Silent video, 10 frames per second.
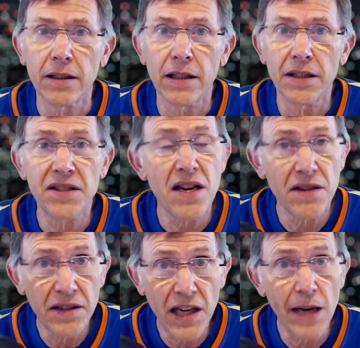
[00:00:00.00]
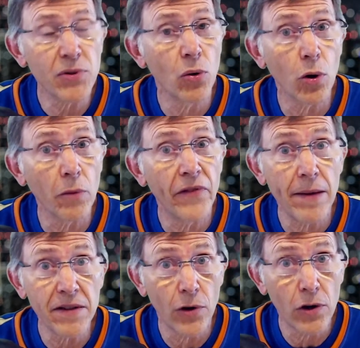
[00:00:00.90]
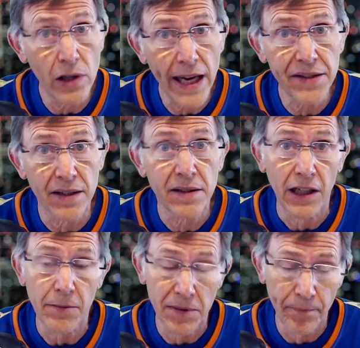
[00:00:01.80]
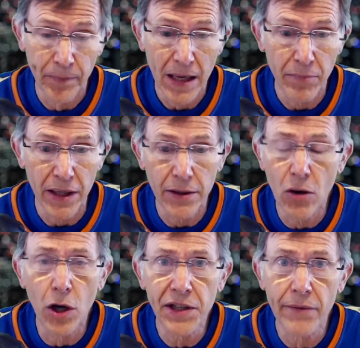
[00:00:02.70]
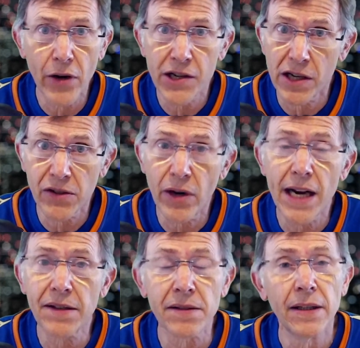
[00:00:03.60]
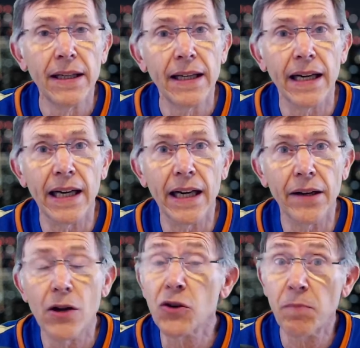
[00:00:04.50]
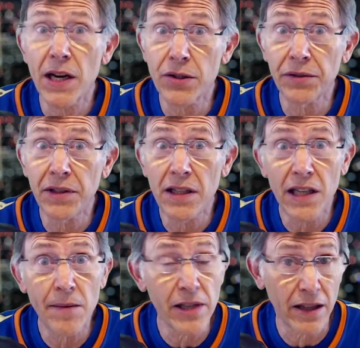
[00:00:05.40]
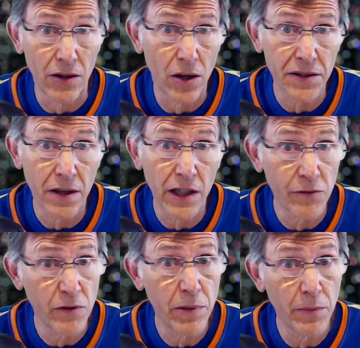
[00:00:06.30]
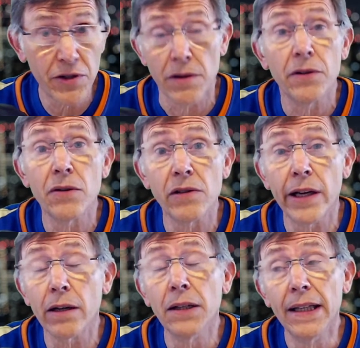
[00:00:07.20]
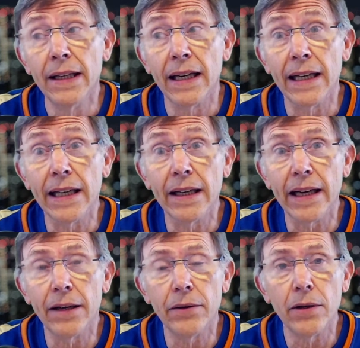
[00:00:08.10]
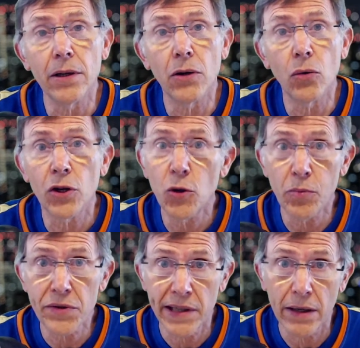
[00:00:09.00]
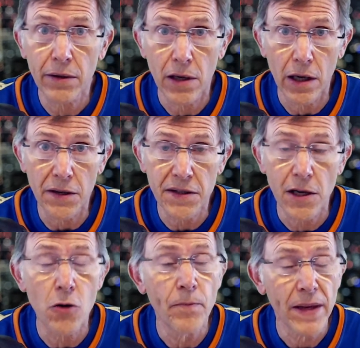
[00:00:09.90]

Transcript: season teams or famous fall classics teams. But no all-time franchise greats, no specialty teams like the all-star teams we published in the newsletter, and no Cooperstown cards. So